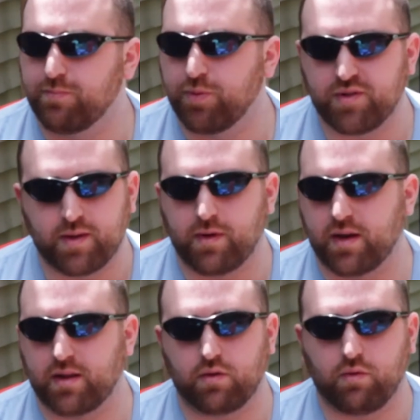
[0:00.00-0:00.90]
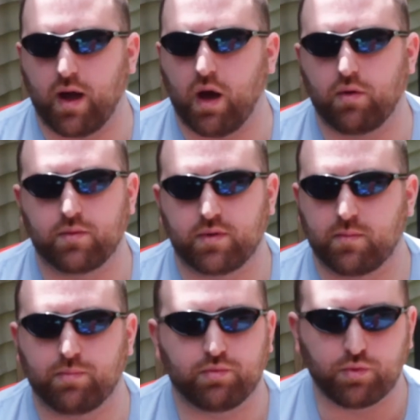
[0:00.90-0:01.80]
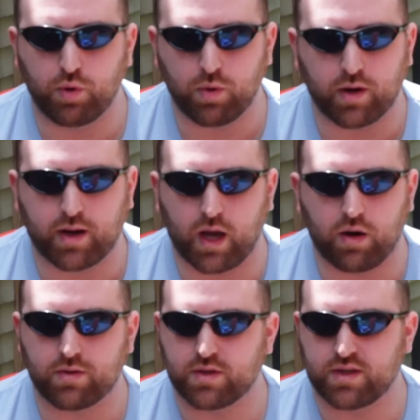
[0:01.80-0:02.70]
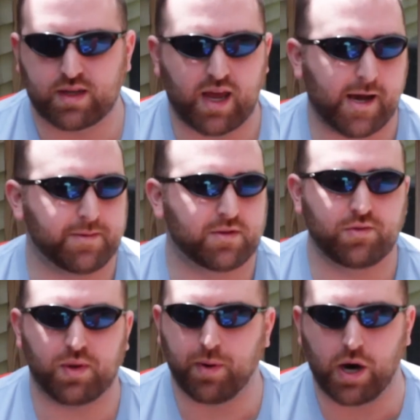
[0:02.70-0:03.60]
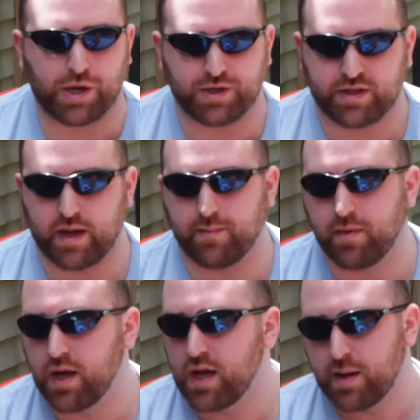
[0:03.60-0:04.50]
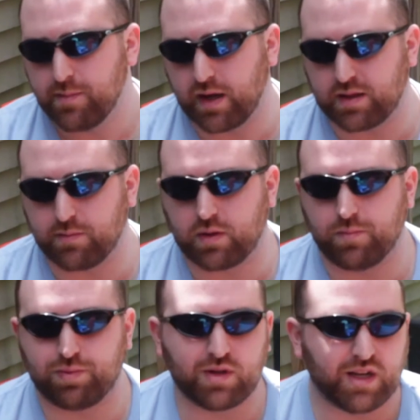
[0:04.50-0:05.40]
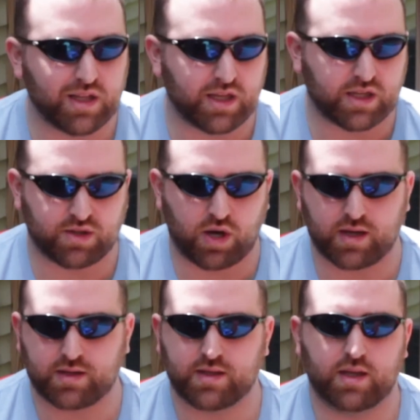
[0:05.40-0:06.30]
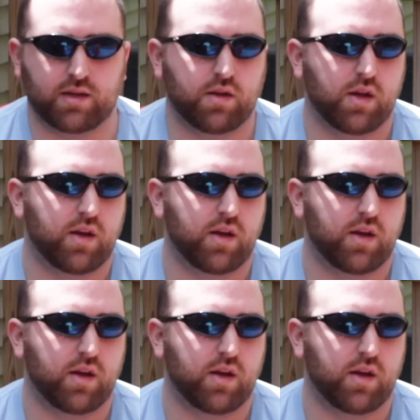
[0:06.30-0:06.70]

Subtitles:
put them into the ground with a brutal workout, just absolutely punish them, make them completely exhausted,